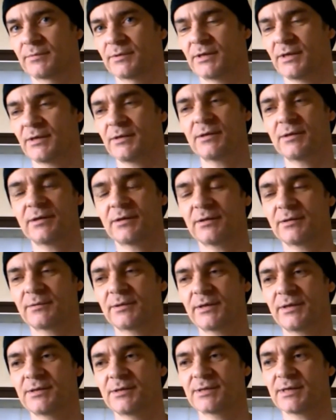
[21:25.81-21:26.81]
Get, uh,
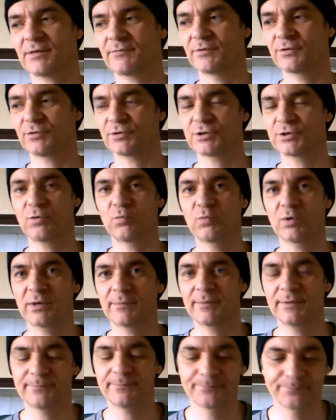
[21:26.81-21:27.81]
get yourself a nice little
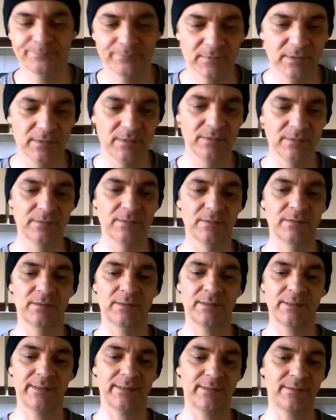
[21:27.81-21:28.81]
wormer
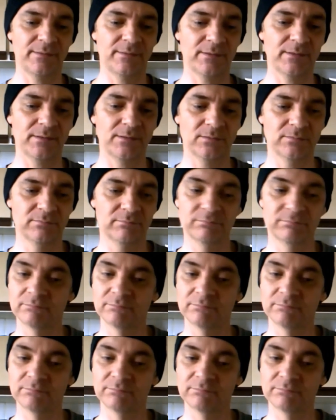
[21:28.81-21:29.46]
and uh,